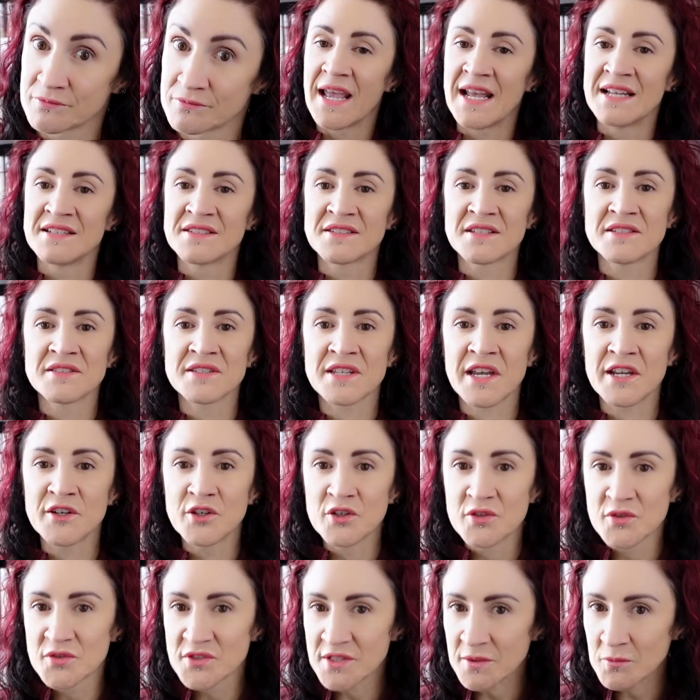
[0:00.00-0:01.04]
And since I
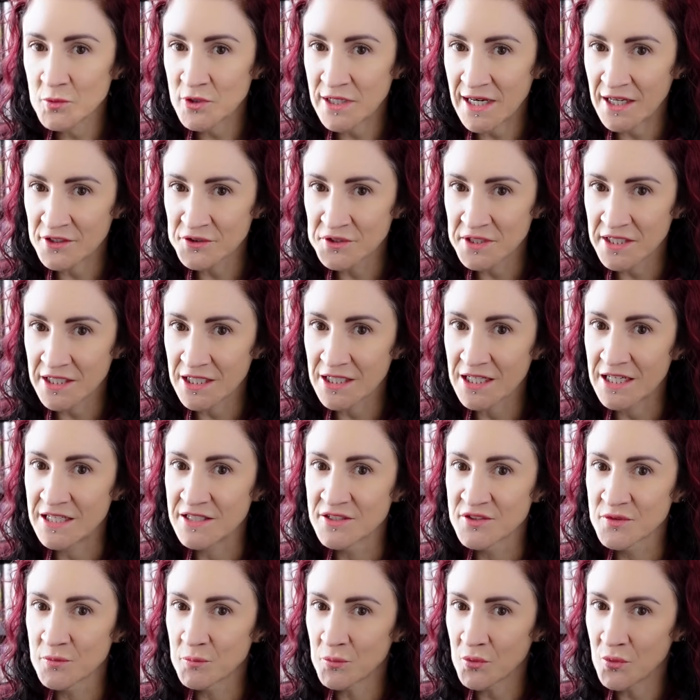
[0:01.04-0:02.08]
know someone out there
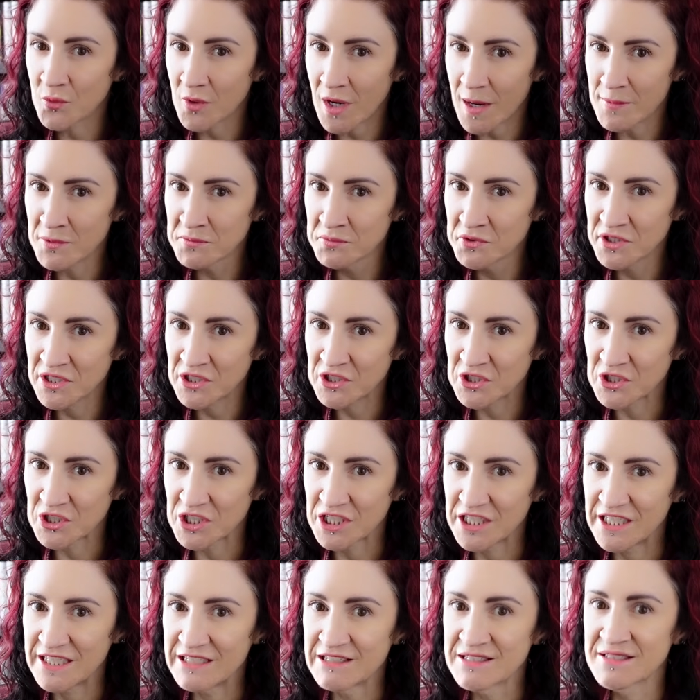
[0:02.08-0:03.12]
is probably
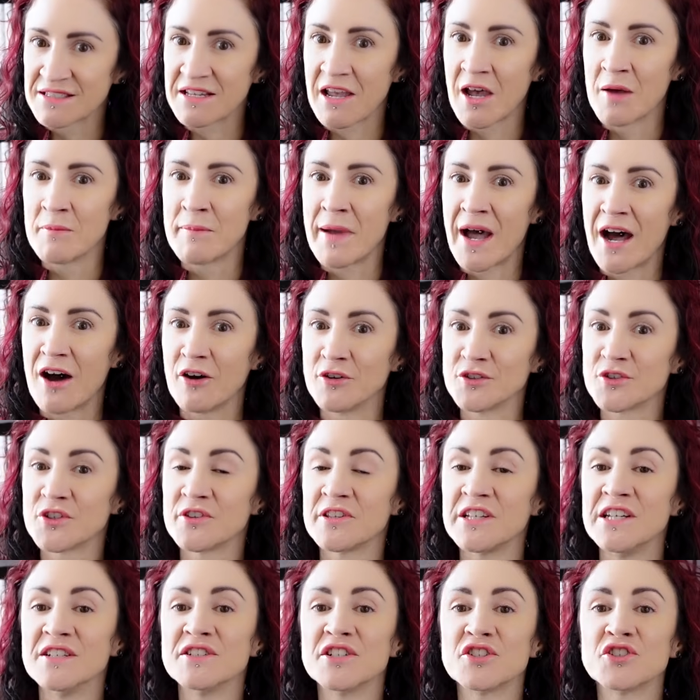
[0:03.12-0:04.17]
curious about
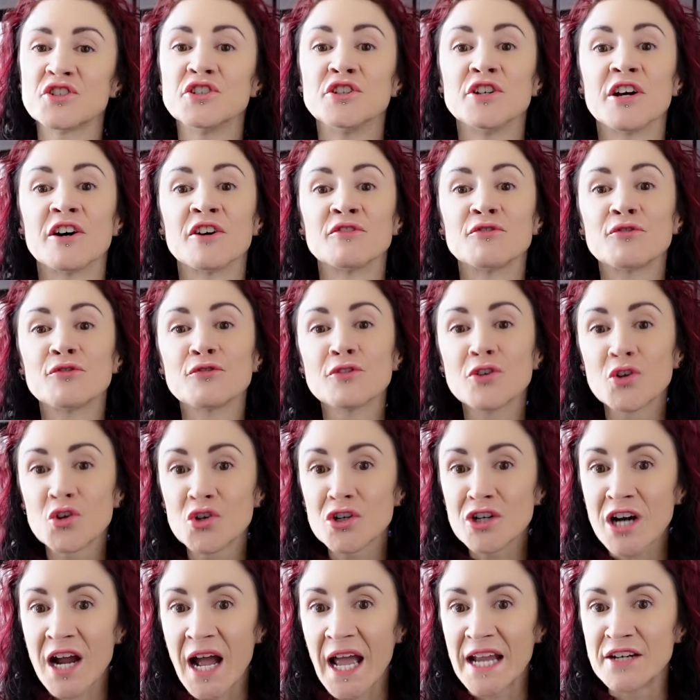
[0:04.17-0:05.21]
the addition of
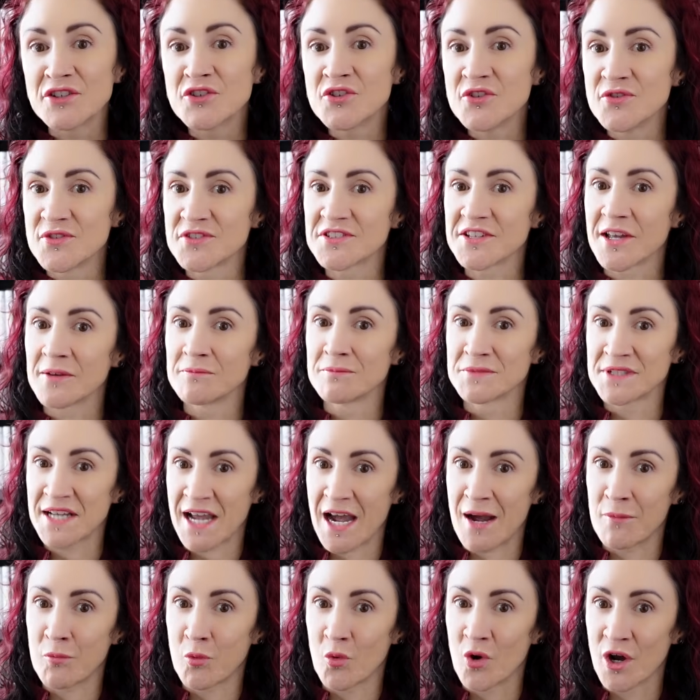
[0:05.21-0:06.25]
fluoride to some
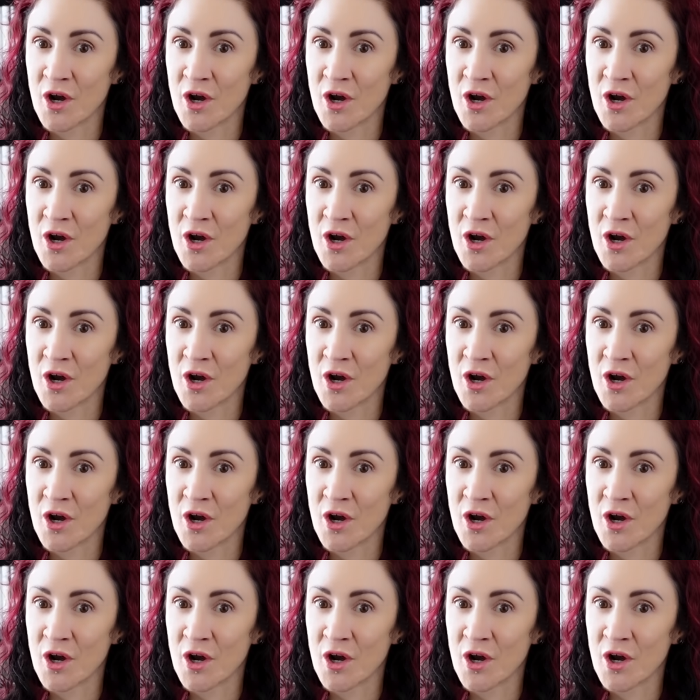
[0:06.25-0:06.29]
tap